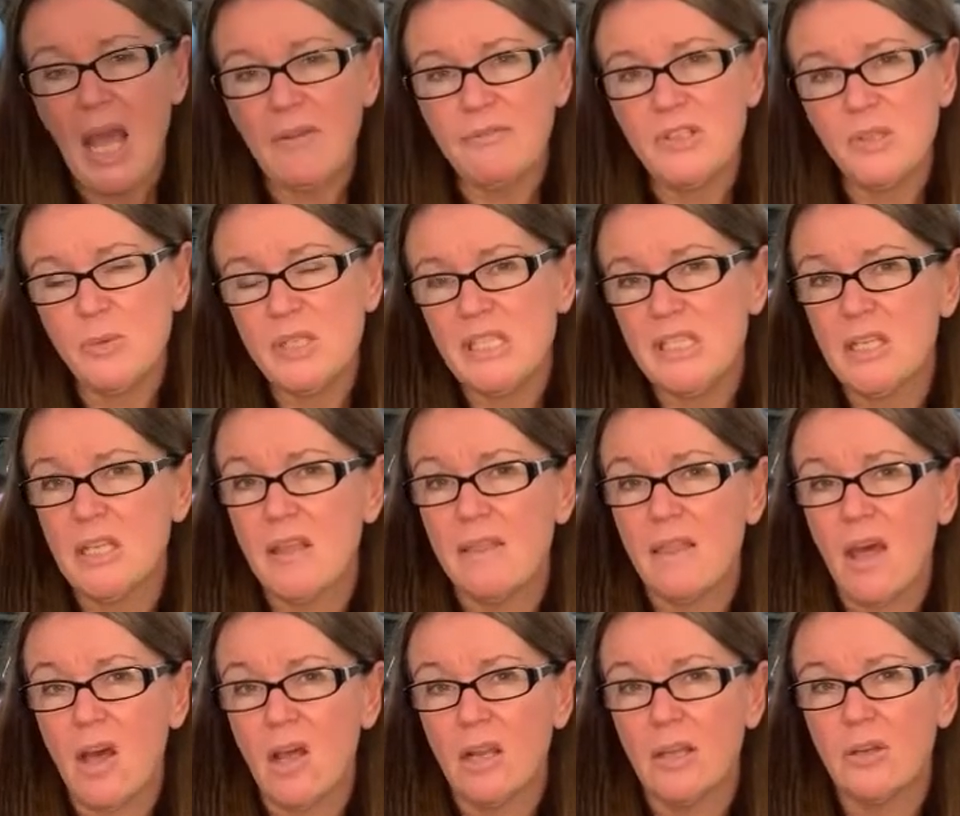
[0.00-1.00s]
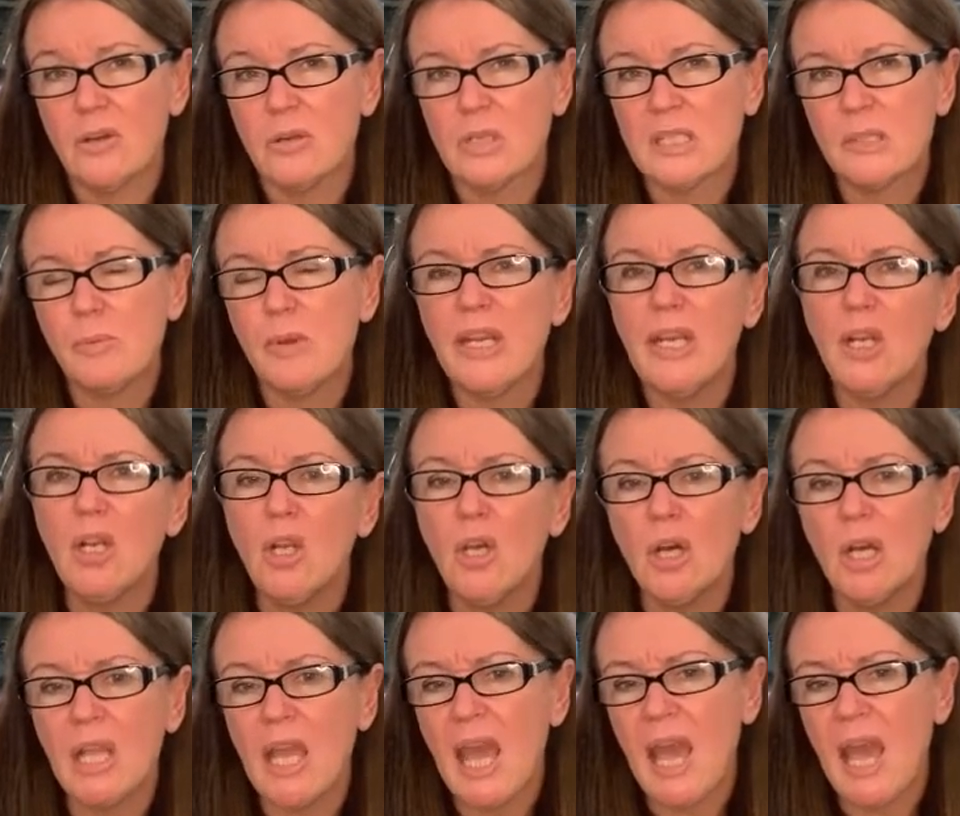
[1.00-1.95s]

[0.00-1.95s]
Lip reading: after we study the Holocaust, we look